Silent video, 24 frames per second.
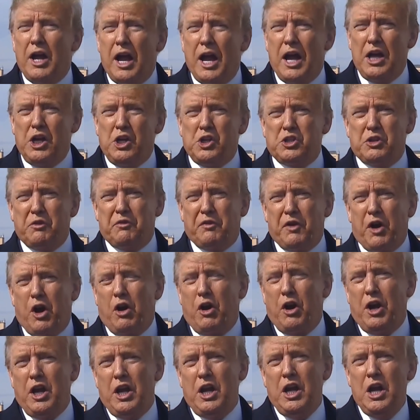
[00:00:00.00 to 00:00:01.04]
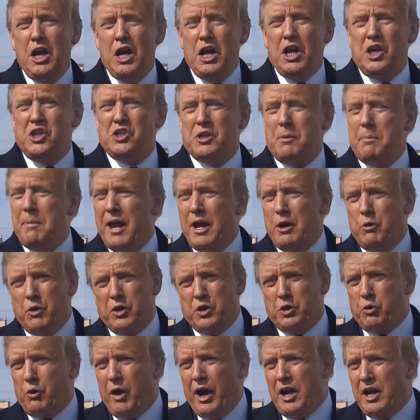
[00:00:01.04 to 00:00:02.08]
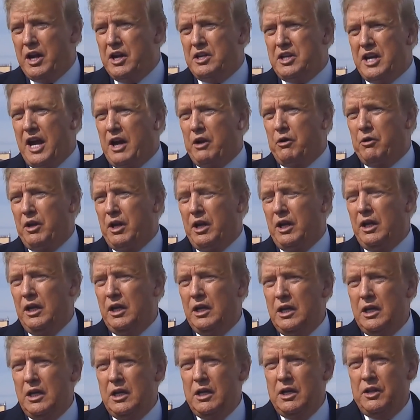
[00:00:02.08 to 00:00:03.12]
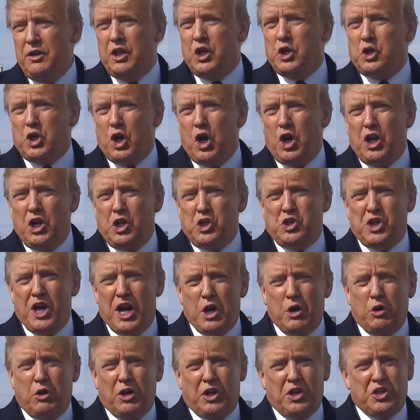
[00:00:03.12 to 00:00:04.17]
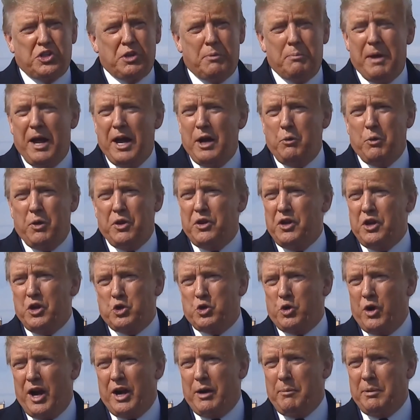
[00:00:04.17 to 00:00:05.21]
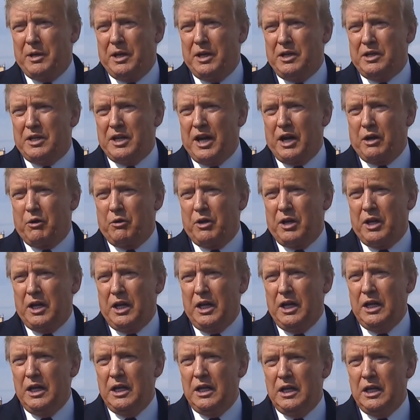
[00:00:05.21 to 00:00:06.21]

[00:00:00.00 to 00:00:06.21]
Oh, yeah. He's a man with great integrity. The Attorney General is a man with incredible integrity.